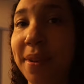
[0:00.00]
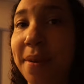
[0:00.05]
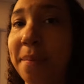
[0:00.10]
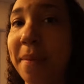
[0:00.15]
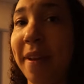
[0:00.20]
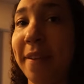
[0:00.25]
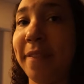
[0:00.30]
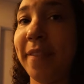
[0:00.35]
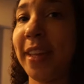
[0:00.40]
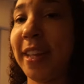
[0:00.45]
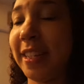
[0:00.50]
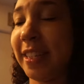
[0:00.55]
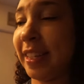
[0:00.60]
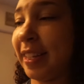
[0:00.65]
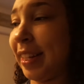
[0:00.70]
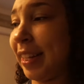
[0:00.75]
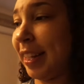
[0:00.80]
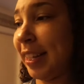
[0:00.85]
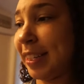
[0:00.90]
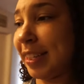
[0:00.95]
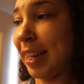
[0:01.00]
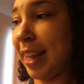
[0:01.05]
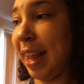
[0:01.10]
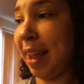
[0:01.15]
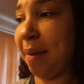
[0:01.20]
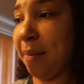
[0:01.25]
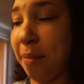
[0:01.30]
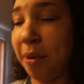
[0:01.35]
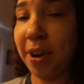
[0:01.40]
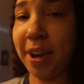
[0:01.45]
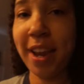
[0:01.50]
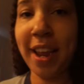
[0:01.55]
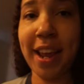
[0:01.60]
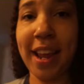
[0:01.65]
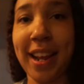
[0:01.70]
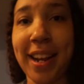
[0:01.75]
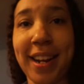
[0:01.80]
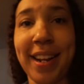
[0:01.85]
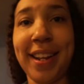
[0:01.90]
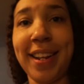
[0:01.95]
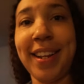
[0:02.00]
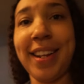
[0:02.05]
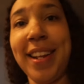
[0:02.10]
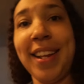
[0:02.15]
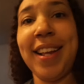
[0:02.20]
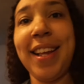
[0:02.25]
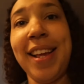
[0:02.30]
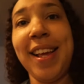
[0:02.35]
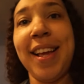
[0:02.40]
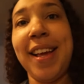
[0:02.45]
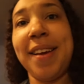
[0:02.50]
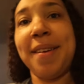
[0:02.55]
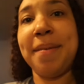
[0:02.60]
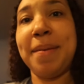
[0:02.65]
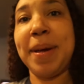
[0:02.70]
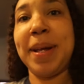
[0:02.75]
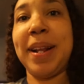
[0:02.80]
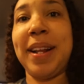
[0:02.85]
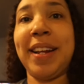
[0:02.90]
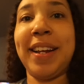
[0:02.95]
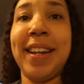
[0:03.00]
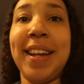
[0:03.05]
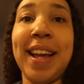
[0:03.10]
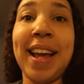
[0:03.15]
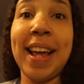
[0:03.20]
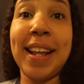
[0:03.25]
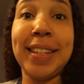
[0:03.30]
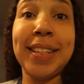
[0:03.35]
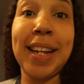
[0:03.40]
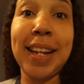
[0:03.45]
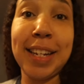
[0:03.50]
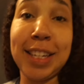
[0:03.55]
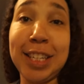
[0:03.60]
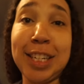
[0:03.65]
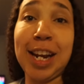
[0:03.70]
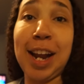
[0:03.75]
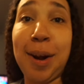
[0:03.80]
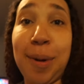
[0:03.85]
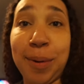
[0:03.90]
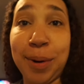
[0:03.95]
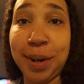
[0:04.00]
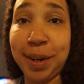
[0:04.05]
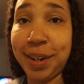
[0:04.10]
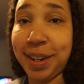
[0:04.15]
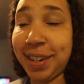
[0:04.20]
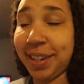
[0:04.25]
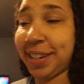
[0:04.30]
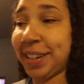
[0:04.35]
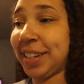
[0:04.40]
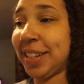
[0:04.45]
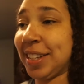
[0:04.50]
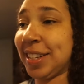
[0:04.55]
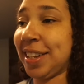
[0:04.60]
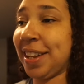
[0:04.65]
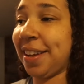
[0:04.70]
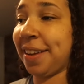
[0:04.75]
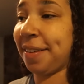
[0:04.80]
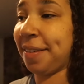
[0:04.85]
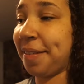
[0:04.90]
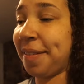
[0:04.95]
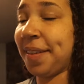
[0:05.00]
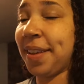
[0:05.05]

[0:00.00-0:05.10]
put my face on this camera yet, but uh, I had to take a shower and stuff.